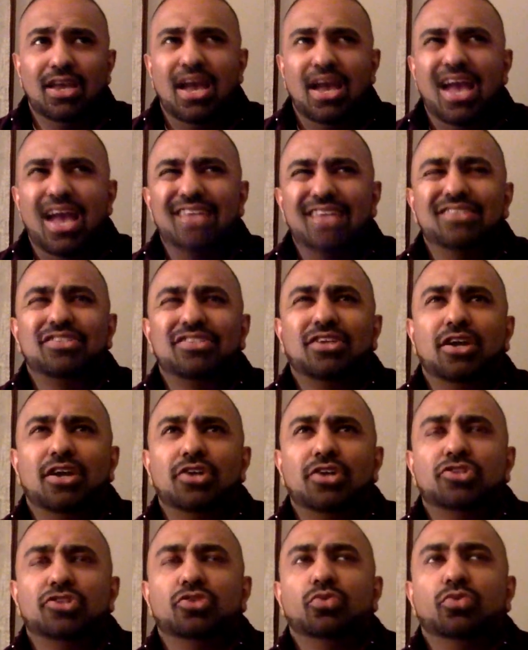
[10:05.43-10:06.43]
I
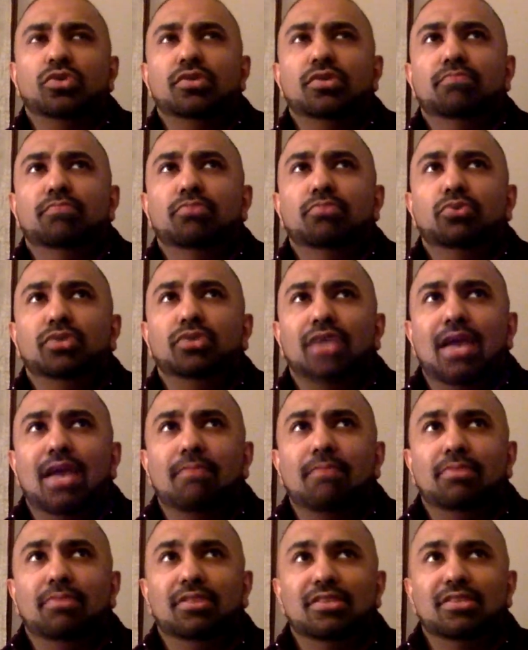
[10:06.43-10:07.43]
discourage the word boot
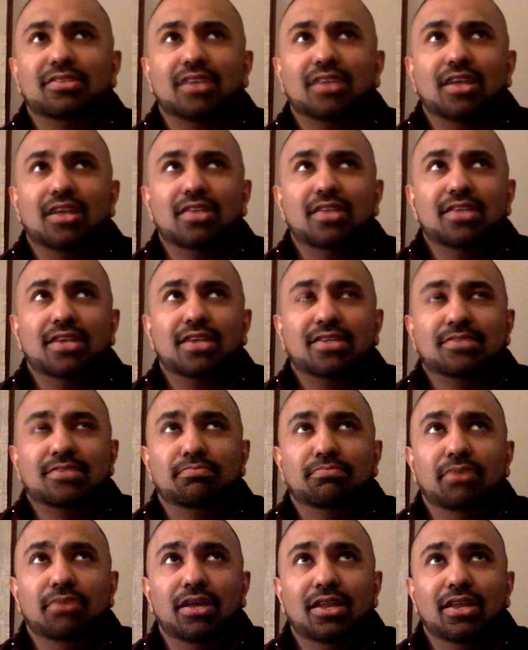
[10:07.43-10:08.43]
camp in this context,
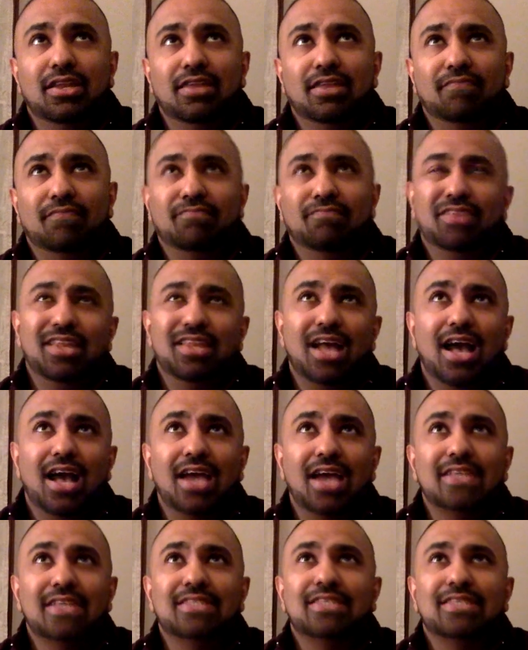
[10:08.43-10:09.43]
but in
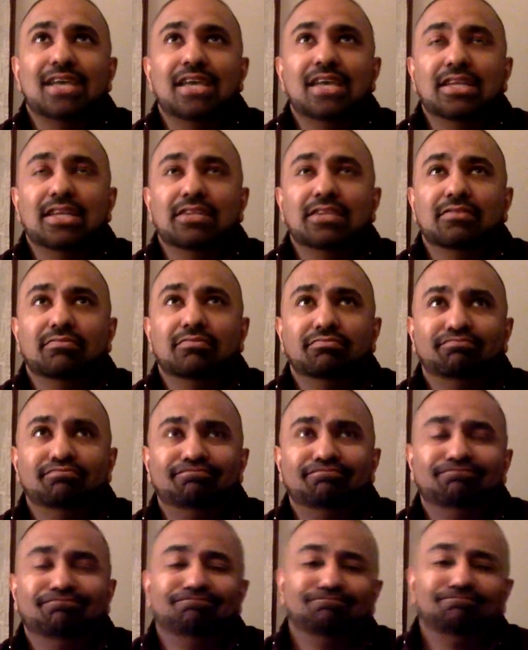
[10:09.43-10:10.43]
hindsight,
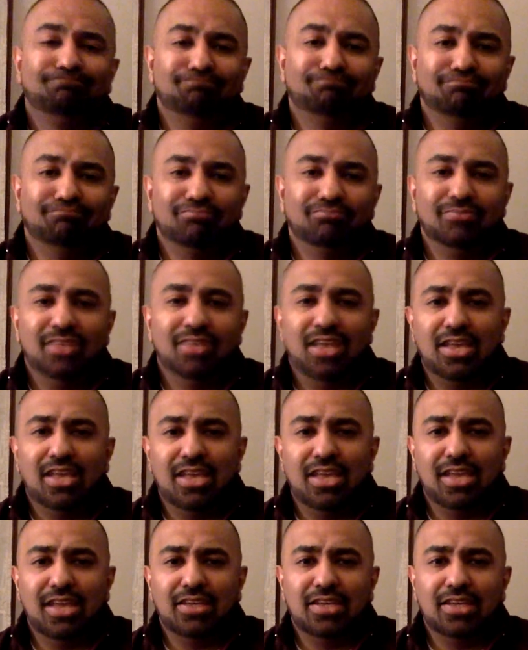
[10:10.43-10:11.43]

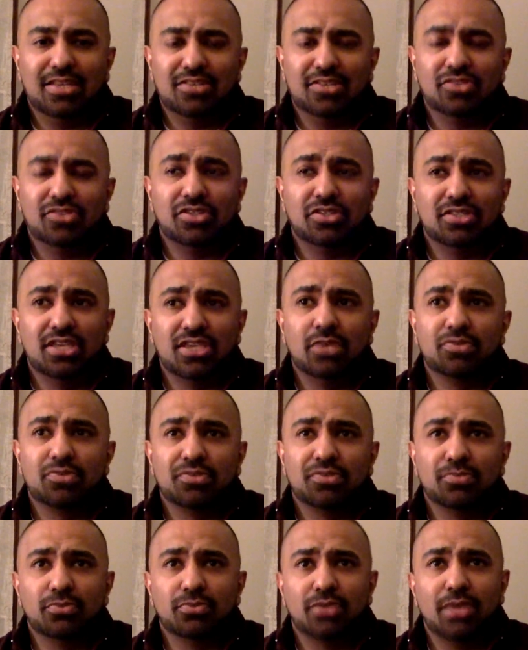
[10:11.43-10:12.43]
I guess you could say it was
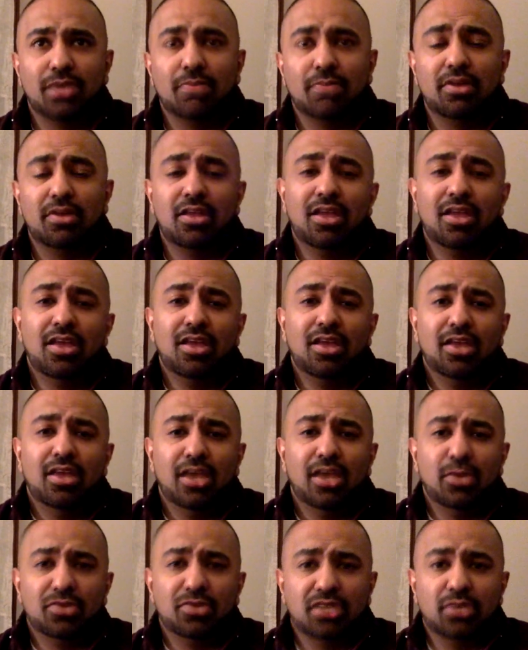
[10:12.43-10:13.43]
a boot camp, but
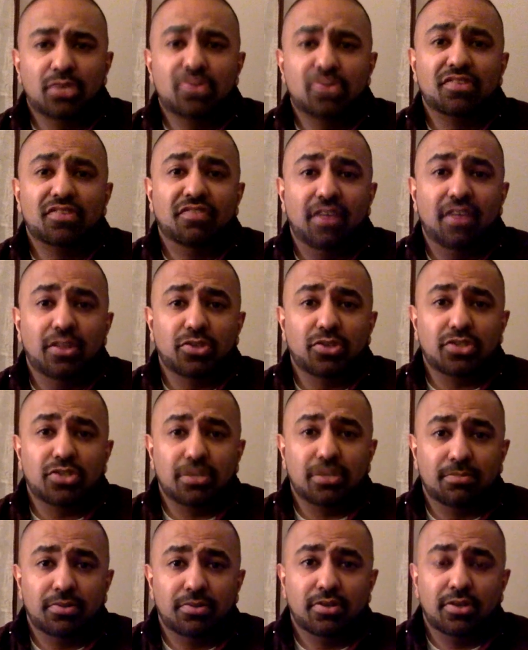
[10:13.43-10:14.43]
it was a
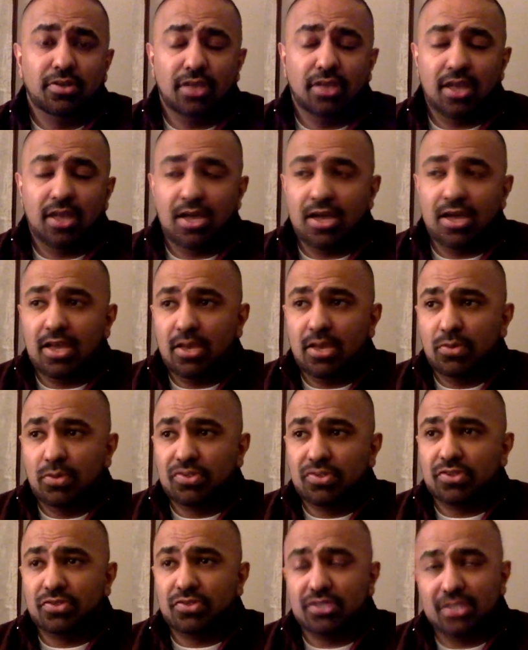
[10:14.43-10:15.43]
fellowship. It
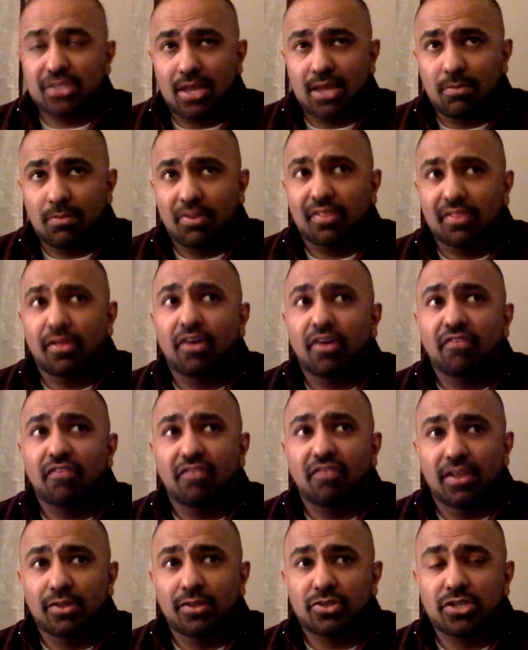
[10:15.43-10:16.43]
was a 10-month long
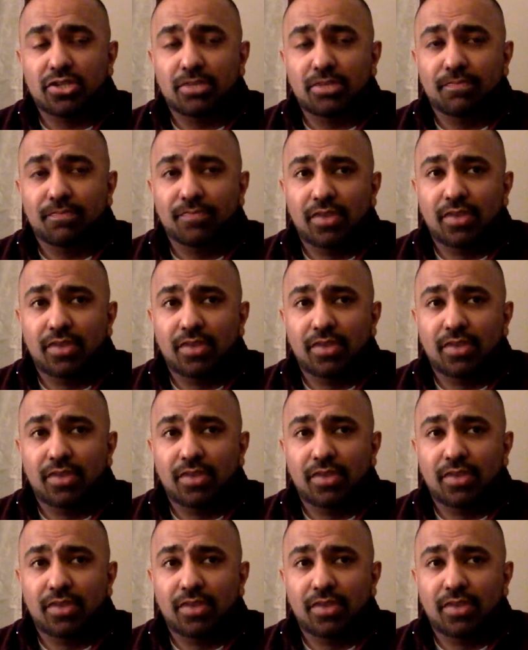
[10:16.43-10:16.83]
fellowship,